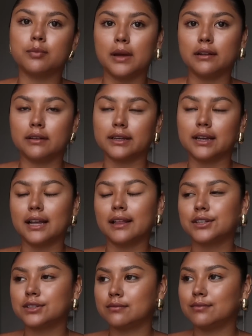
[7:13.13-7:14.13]

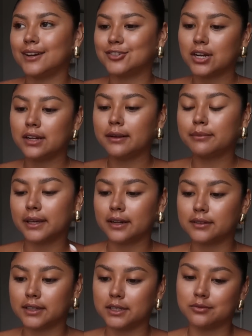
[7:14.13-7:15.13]
I try to like plan
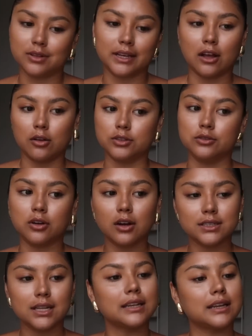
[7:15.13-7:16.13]
out days where like I'll do
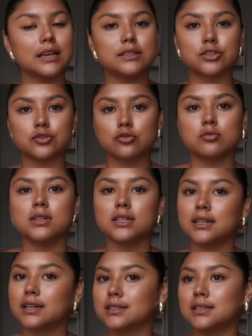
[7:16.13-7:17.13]
content days and social media
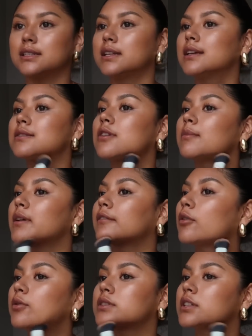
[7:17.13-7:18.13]
days, and then days where I'm like
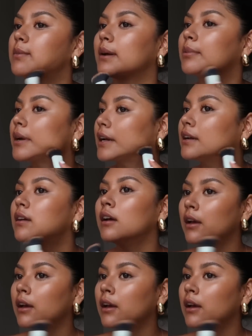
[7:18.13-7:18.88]
focusing on my brand,